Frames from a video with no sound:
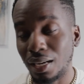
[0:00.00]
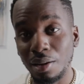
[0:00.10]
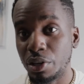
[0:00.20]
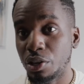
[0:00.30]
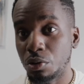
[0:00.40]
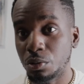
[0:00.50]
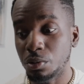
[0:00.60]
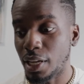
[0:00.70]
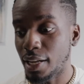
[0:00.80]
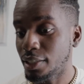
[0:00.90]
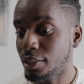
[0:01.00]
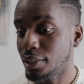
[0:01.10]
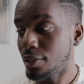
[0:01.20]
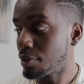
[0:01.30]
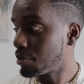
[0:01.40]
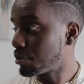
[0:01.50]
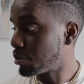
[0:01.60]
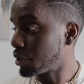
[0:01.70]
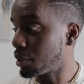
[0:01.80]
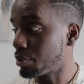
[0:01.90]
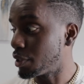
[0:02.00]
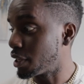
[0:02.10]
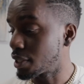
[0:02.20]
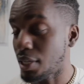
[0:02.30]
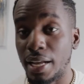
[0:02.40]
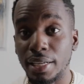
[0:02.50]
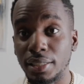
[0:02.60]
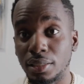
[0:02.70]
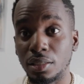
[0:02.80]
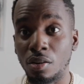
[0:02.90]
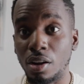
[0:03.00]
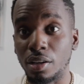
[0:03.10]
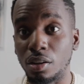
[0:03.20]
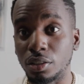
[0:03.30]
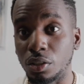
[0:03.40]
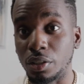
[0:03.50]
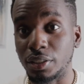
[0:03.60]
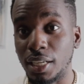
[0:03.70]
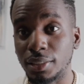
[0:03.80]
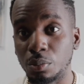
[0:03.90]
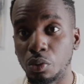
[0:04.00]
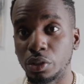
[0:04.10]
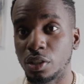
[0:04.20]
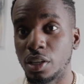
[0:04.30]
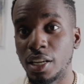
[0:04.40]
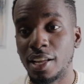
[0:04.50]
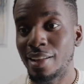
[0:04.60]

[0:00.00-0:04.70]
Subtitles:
I'm gonna go do that, put the sides on, also the side supports on.